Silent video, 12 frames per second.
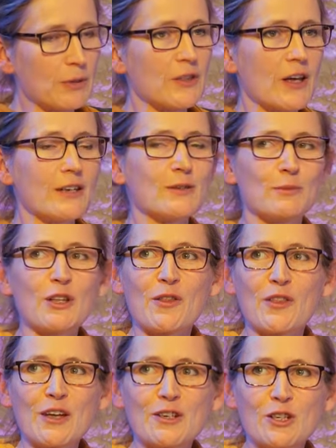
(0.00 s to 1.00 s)
But
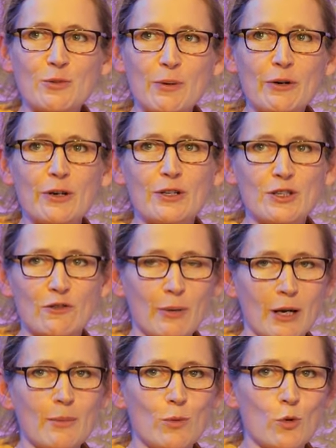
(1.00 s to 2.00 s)
that experience of
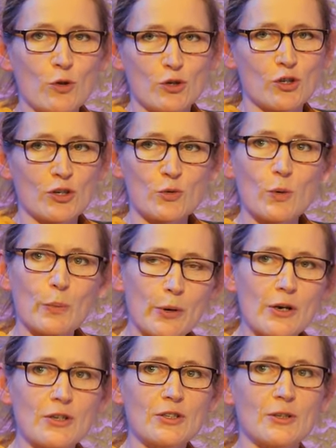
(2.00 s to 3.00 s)
being more than just one
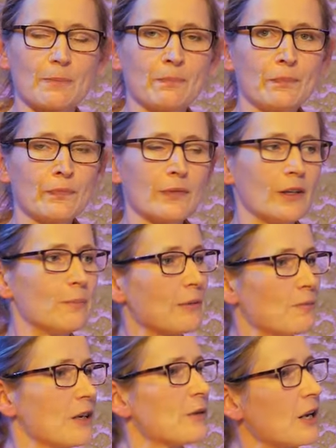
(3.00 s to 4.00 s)
person,
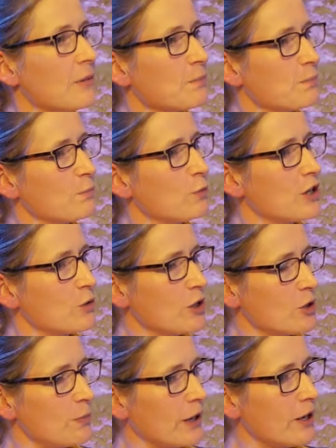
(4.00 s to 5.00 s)

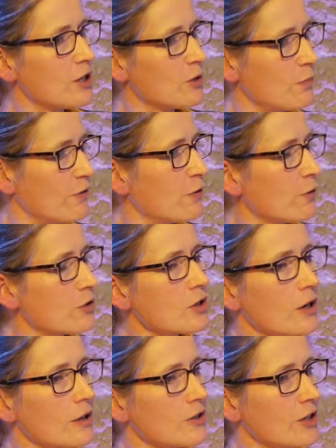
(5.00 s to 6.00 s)
which begins before the
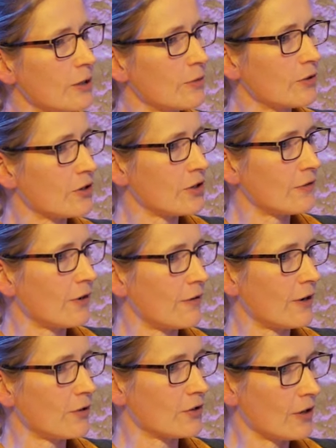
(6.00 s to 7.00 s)
child's able to
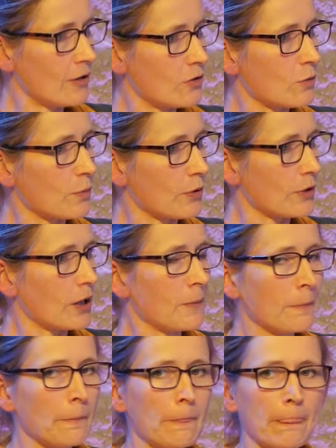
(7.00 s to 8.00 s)
survive outside your body,
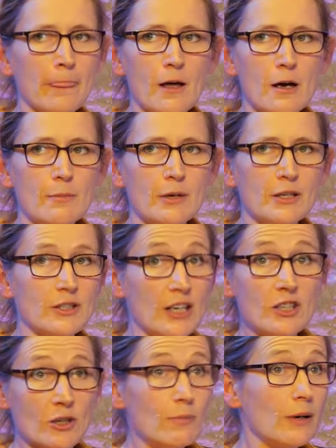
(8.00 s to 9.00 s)
is
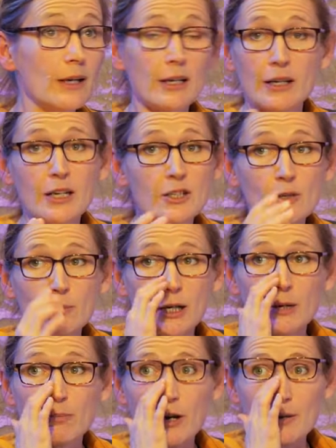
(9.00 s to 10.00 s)

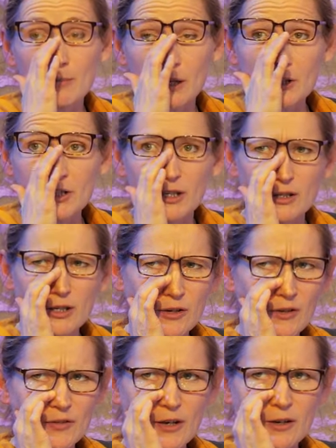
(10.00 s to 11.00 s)
completely brain melting.
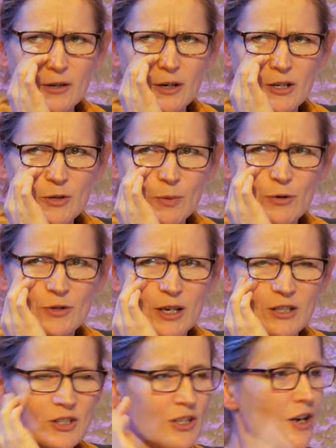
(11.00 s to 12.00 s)
And that, I suppose,
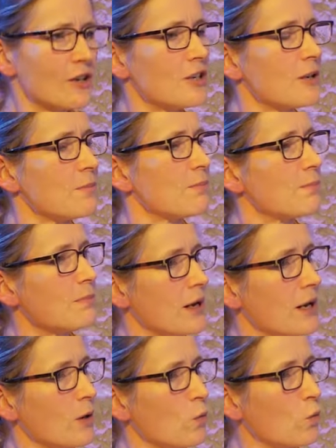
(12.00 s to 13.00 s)
that started
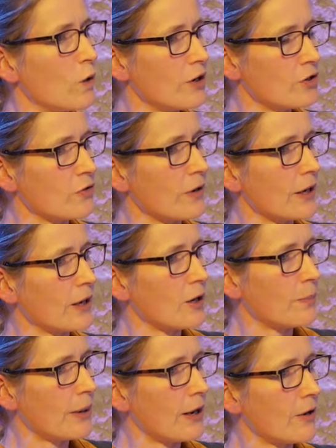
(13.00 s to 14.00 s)
me wondering
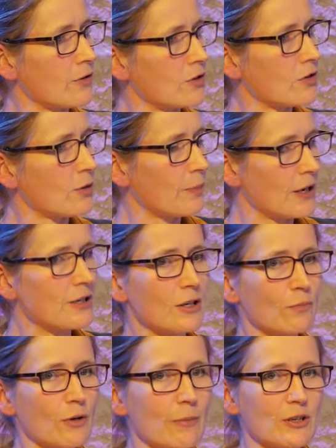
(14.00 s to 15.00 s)
about the
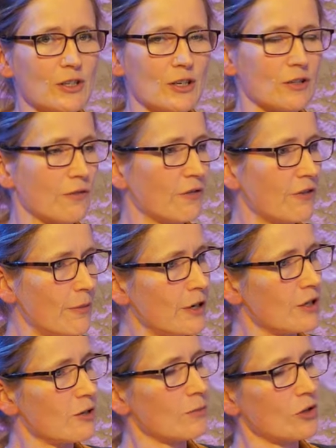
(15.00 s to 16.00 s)
basic premises of the
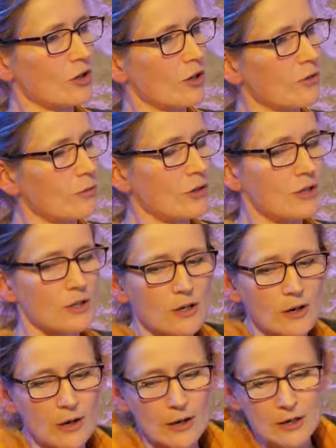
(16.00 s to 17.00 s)
feminism, which I'd always
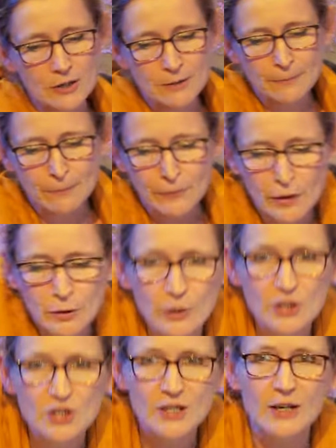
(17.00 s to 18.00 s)
internalized,
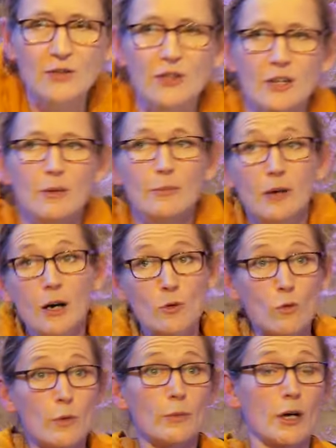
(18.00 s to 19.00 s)
which said that I'm
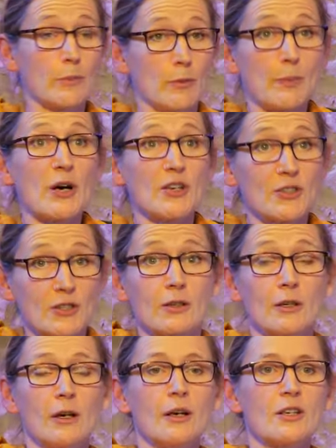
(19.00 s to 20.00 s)
a woman, I'm a
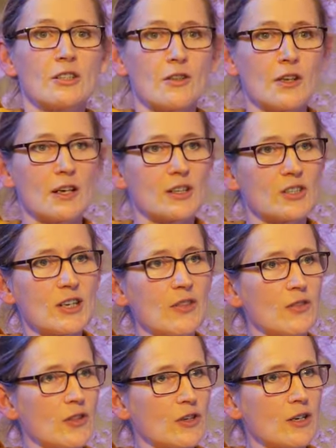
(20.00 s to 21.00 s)
person to the
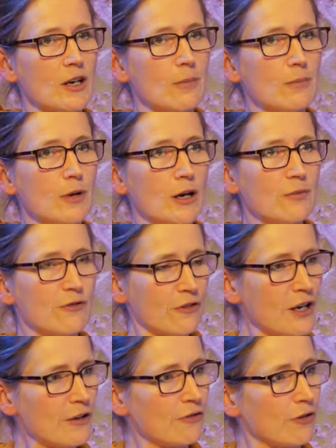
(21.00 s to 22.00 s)
extent that I'm
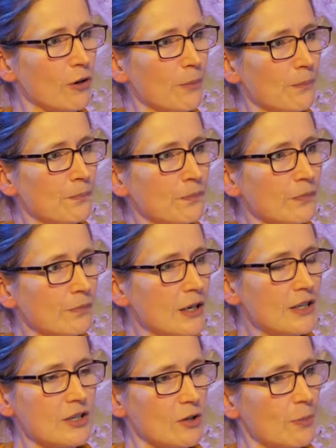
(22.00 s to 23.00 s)
free from
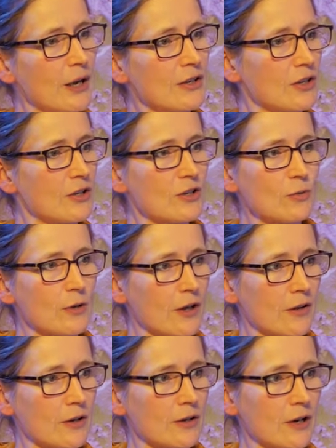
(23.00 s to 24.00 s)
interdependence with
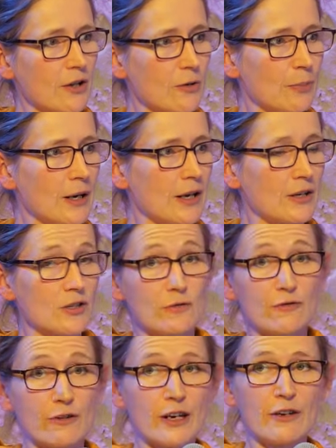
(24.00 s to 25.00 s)
other beings,
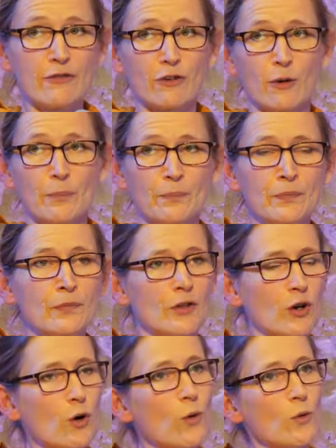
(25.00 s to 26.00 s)
and free from
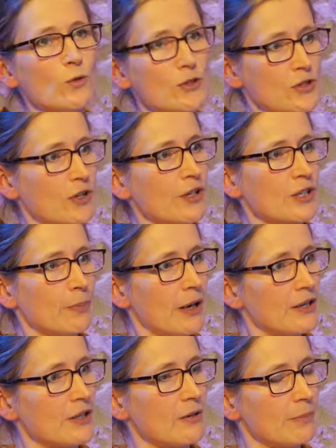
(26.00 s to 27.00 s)
the calls that
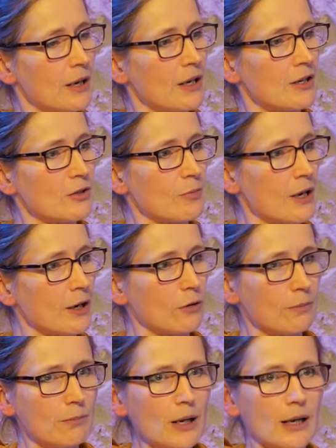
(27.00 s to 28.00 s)
dependent beings make
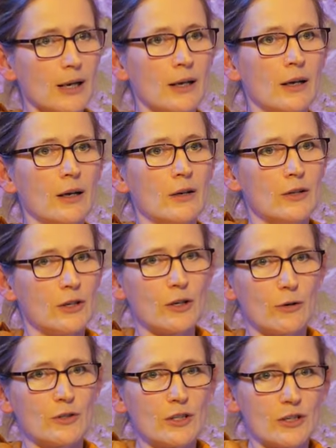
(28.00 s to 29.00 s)
on me, you
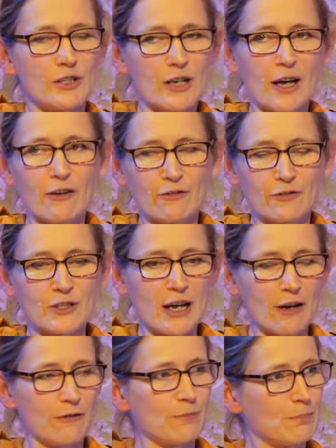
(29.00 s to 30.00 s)
know, and to
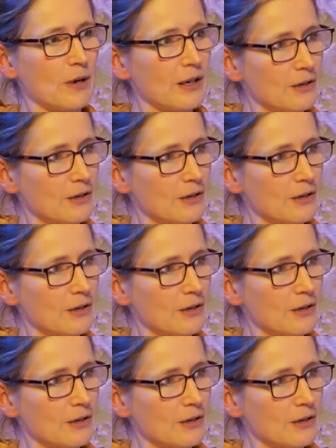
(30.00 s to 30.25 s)
have